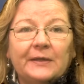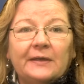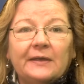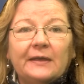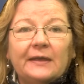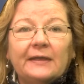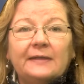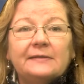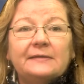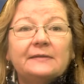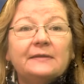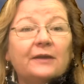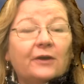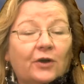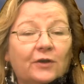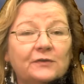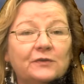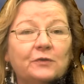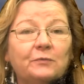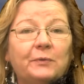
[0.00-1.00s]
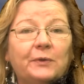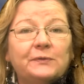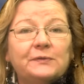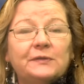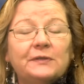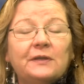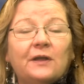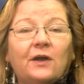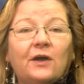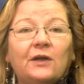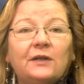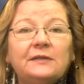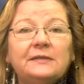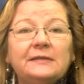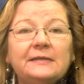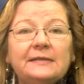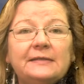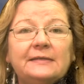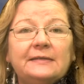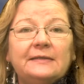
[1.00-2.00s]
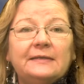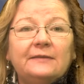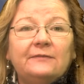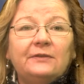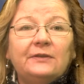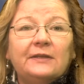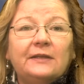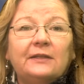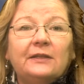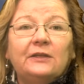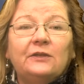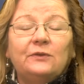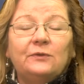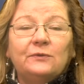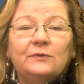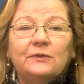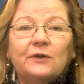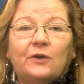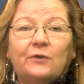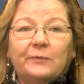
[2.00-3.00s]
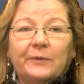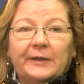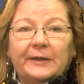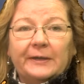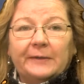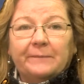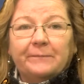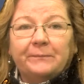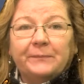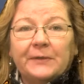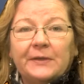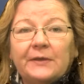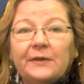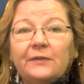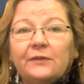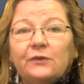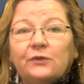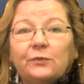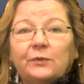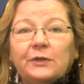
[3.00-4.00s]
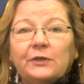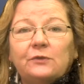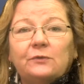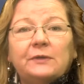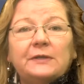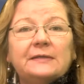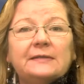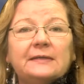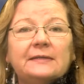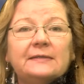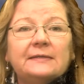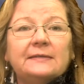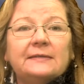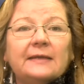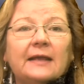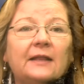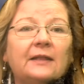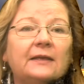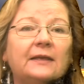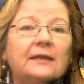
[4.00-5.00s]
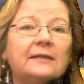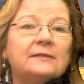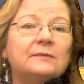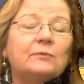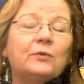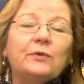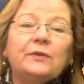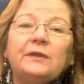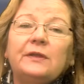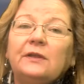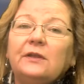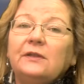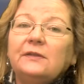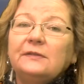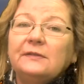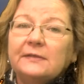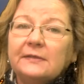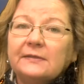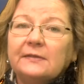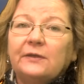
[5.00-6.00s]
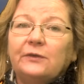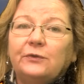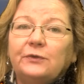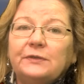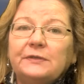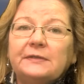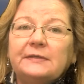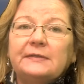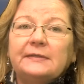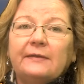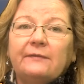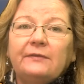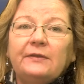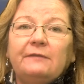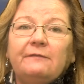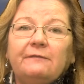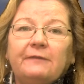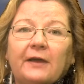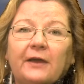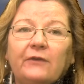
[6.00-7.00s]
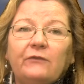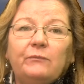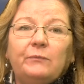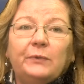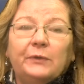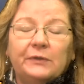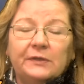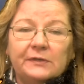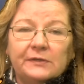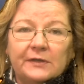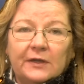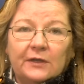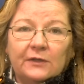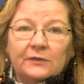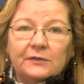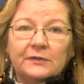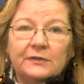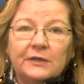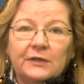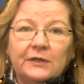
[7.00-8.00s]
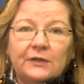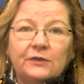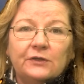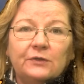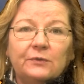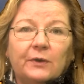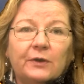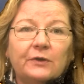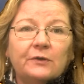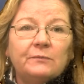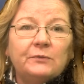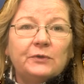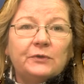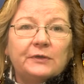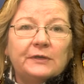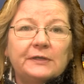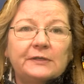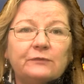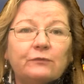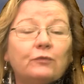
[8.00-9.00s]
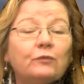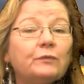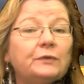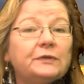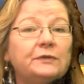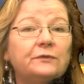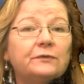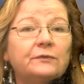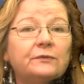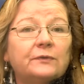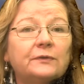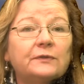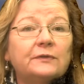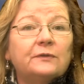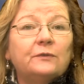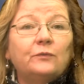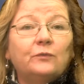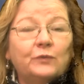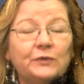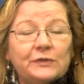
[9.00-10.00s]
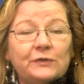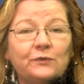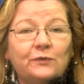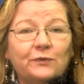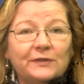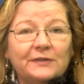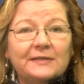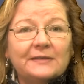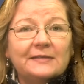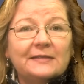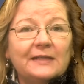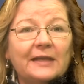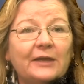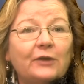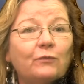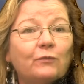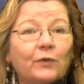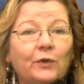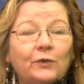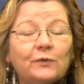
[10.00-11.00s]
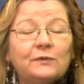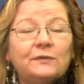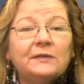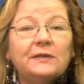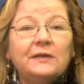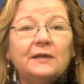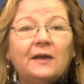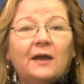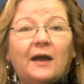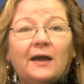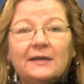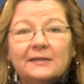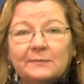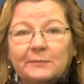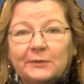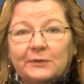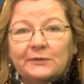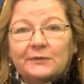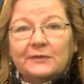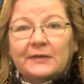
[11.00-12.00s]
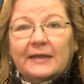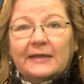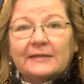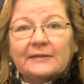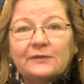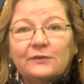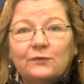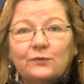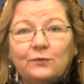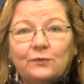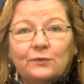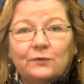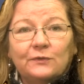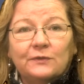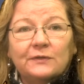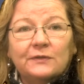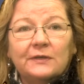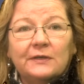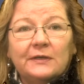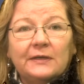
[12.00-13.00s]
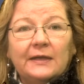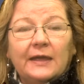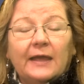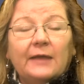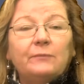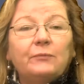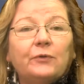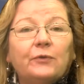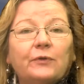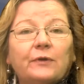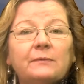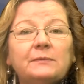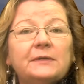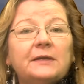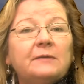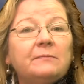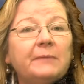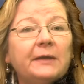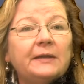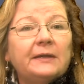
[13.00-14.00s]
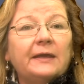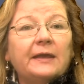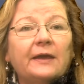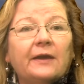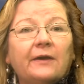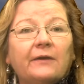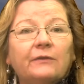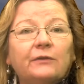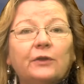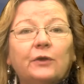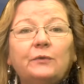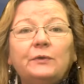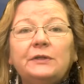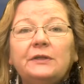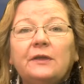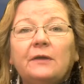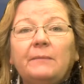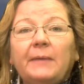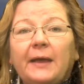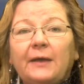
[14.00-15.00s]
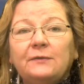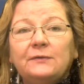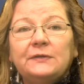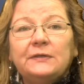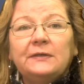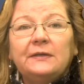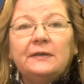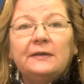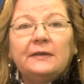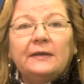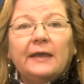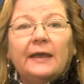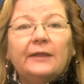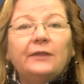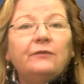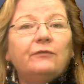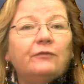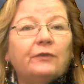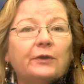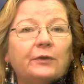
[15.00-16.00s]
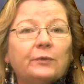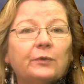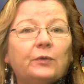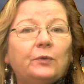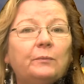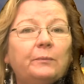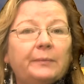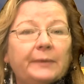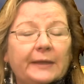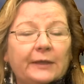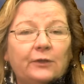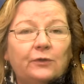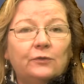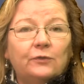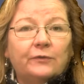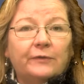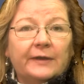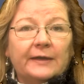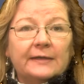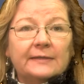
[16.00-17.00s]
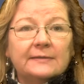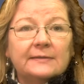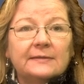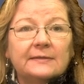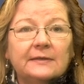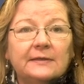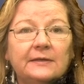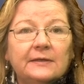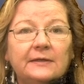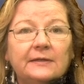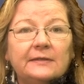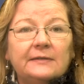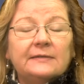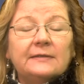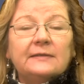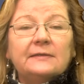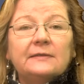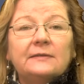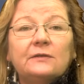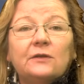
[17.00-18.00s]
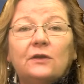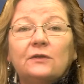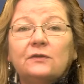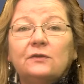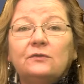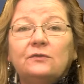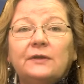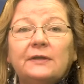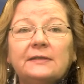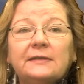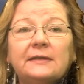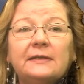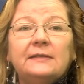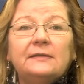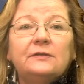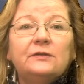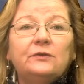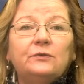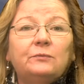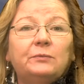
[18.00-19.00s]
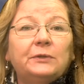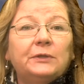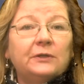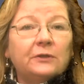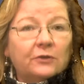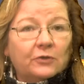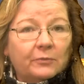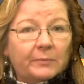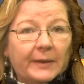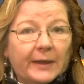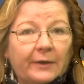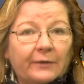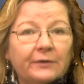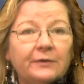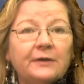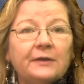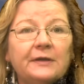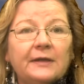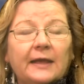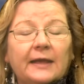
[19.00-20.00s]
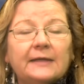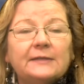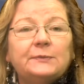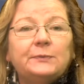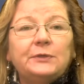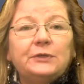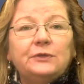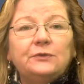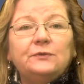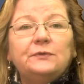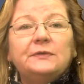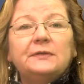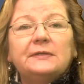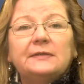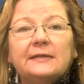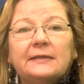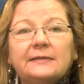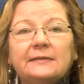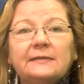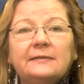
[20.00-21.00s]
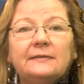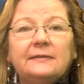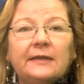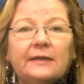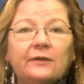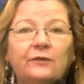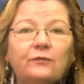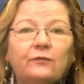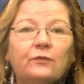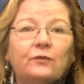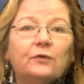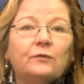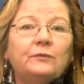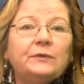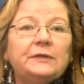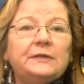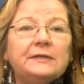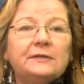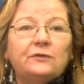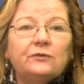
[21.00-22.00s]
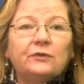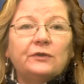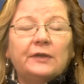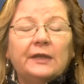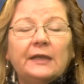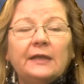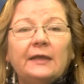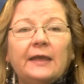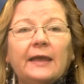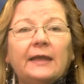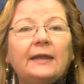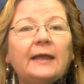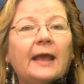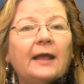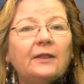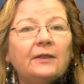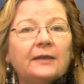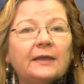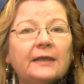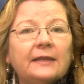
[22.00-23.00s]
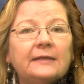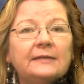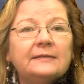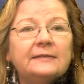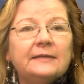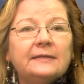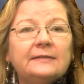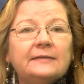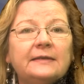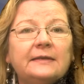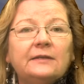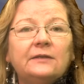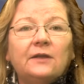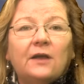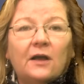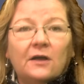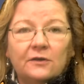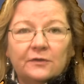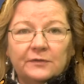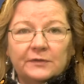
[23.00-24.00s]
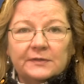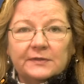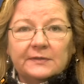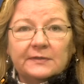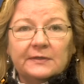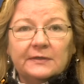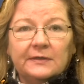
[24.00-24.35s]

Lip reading: It's also posted on DCTV Daily News already. The 2020 census allocates more than $675 billion to our communities for resources like roads, hospitals, and schools, and programs like Medicare, low-income housing, and the federal Pell Grants. The census also translates to political power as we use census data for redistricting and allocating seats in Congress.